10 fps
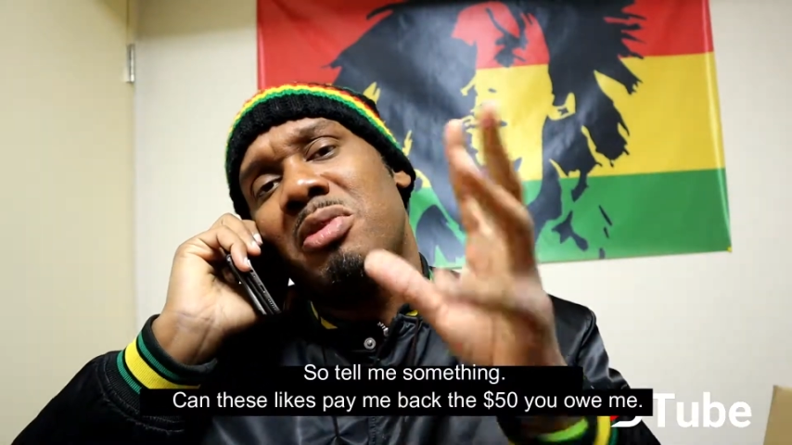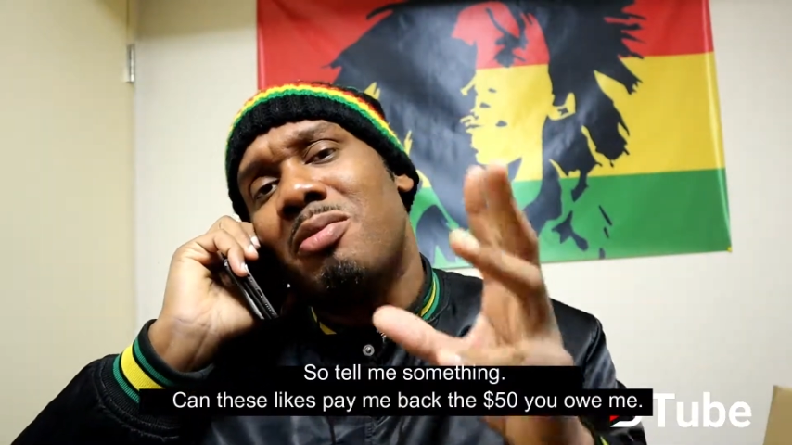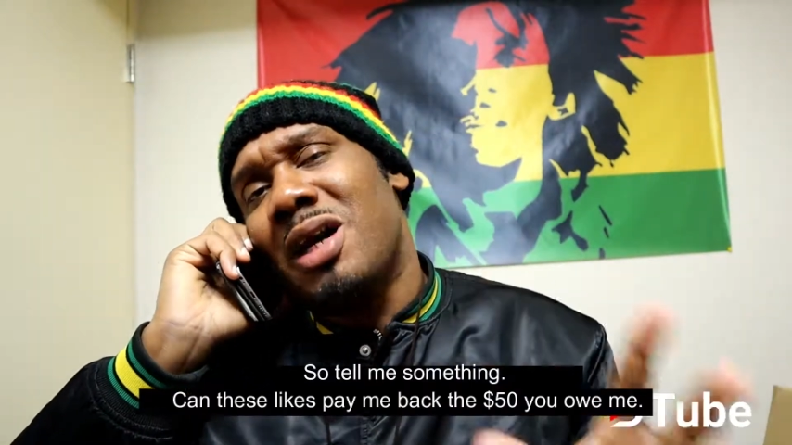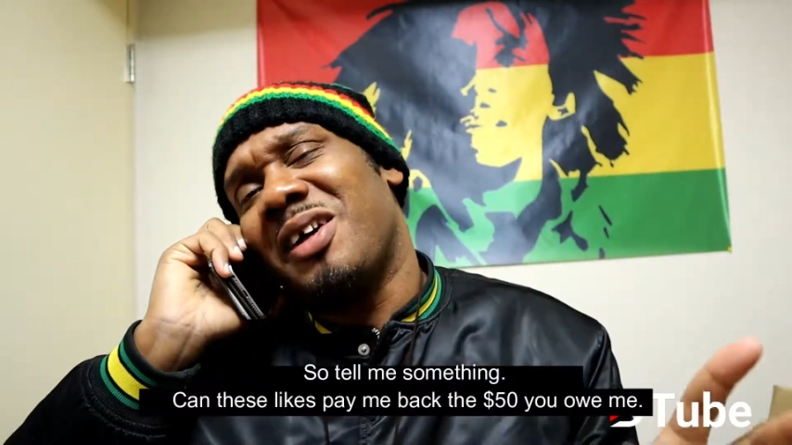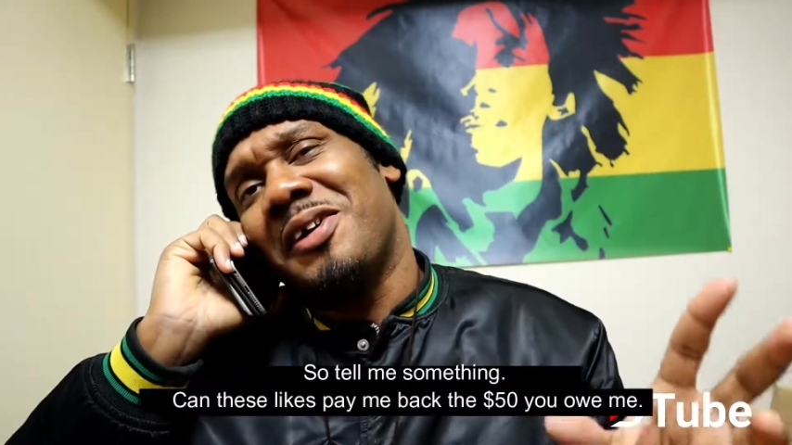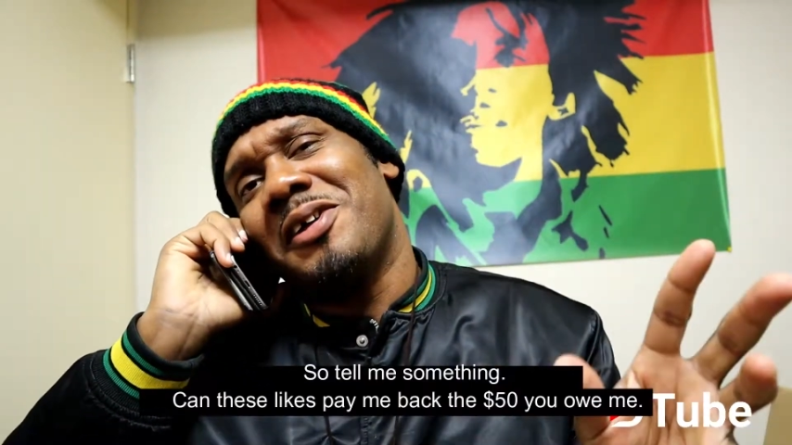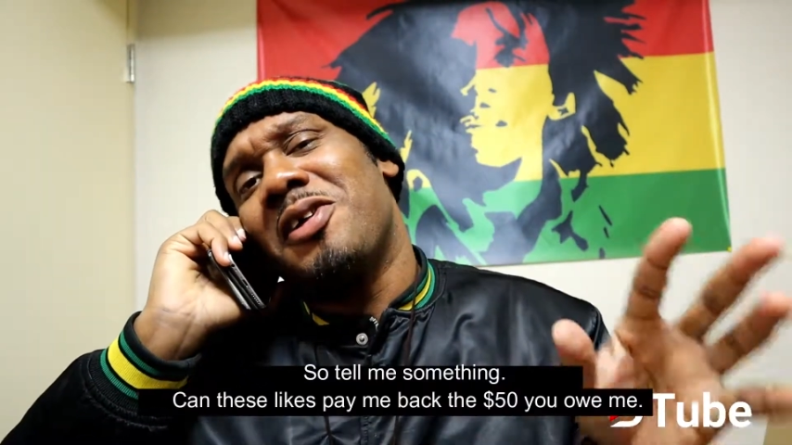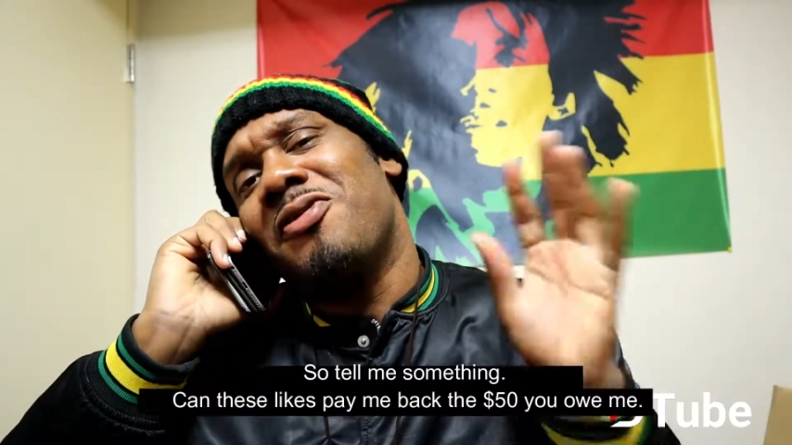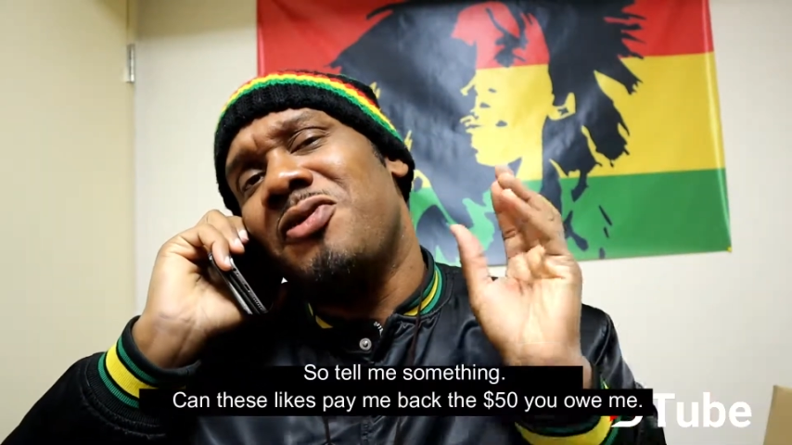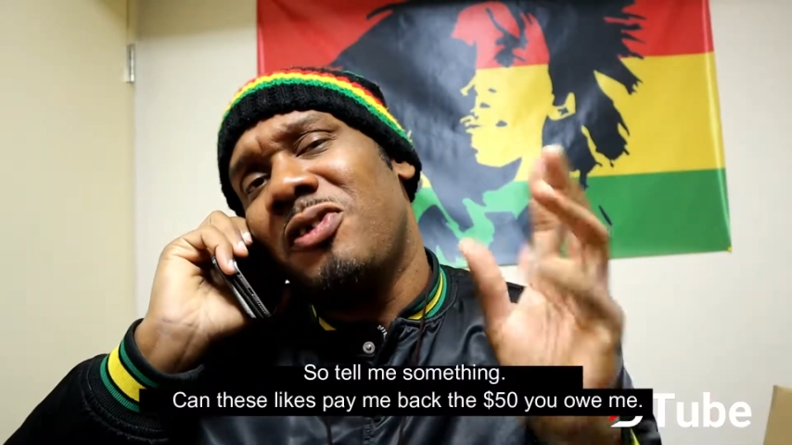me back the
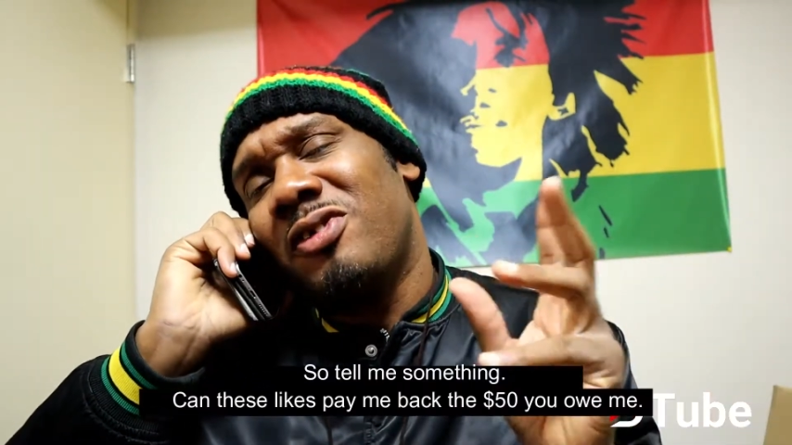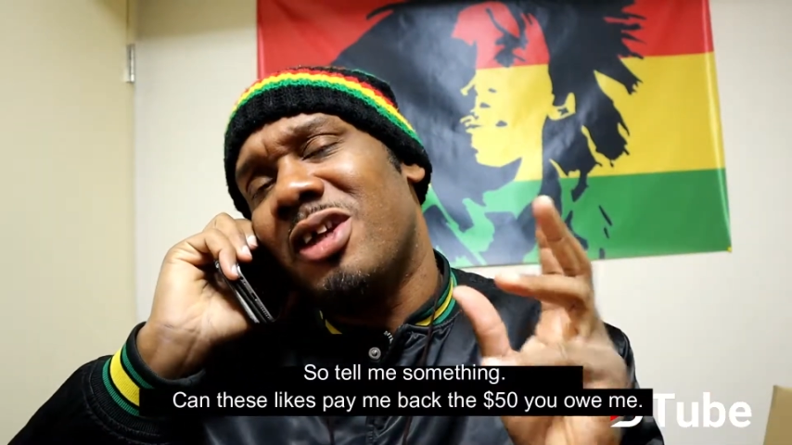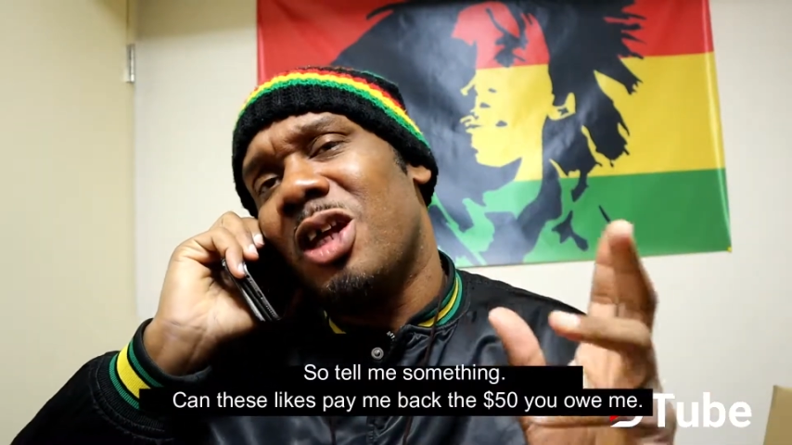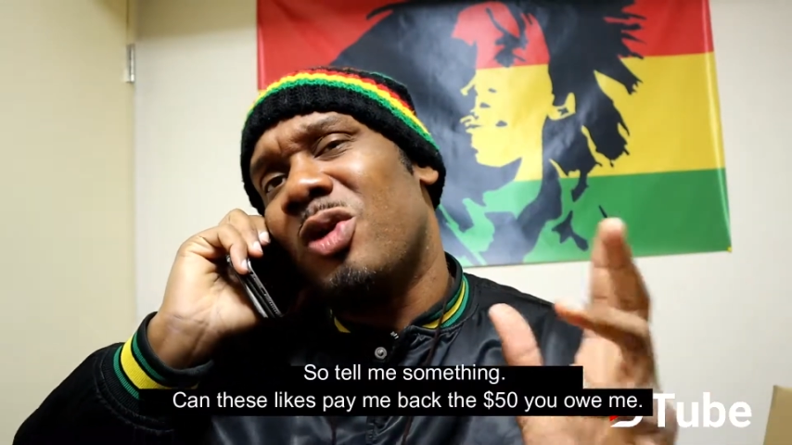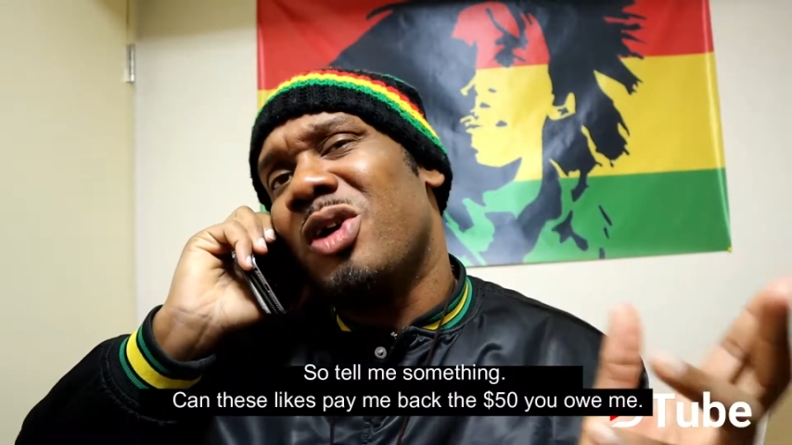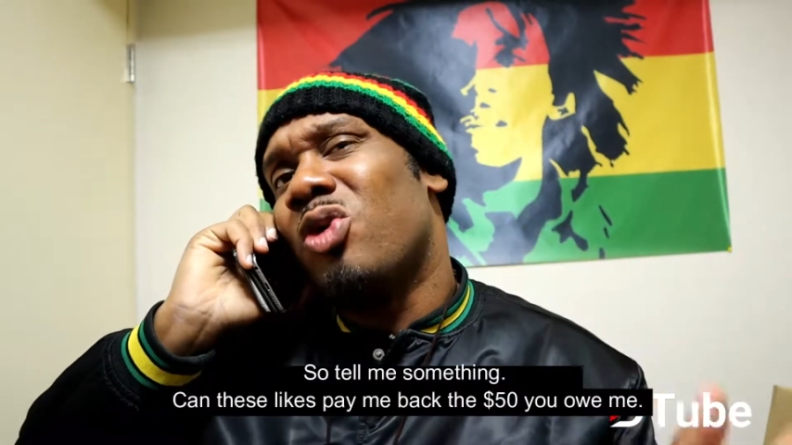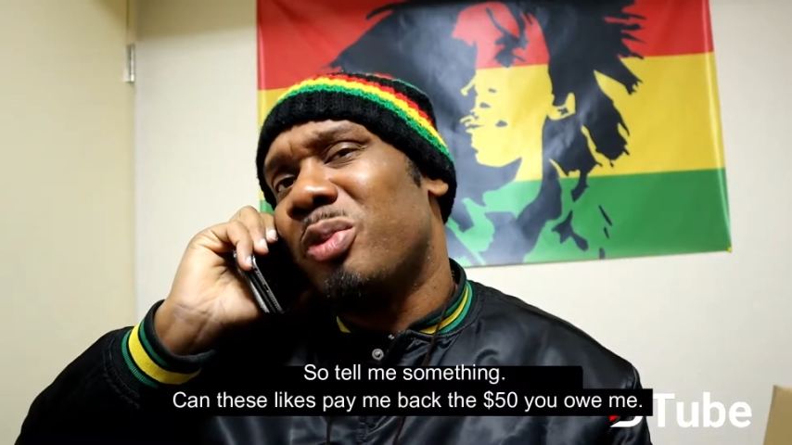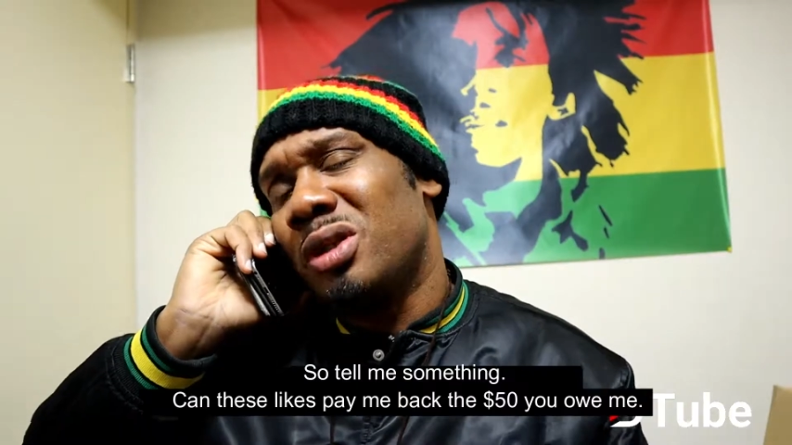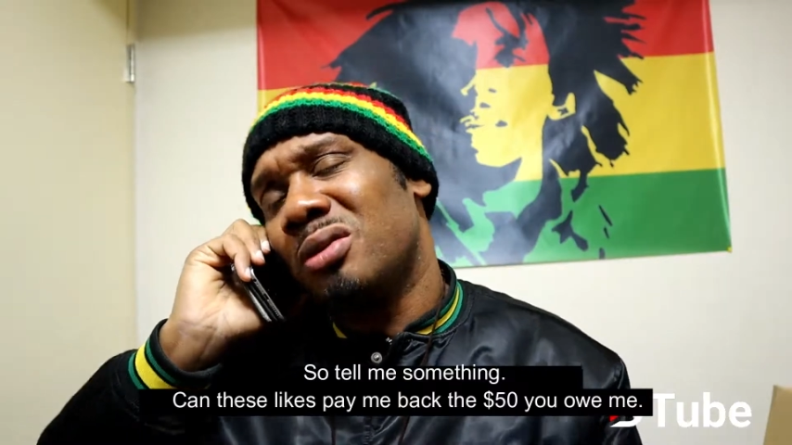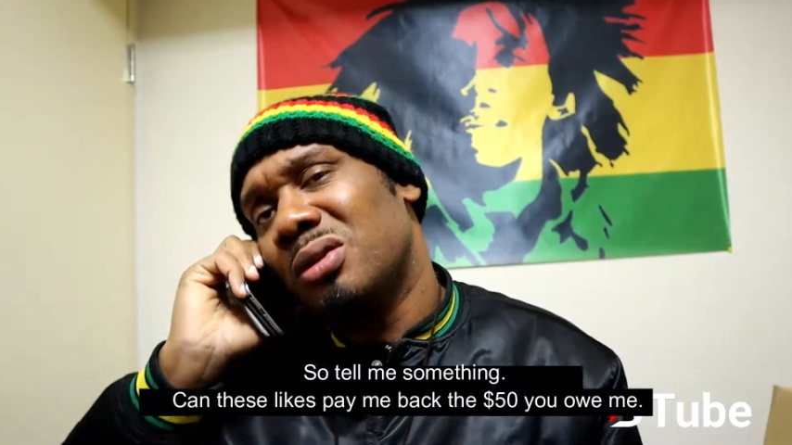fifty dollar way owe me.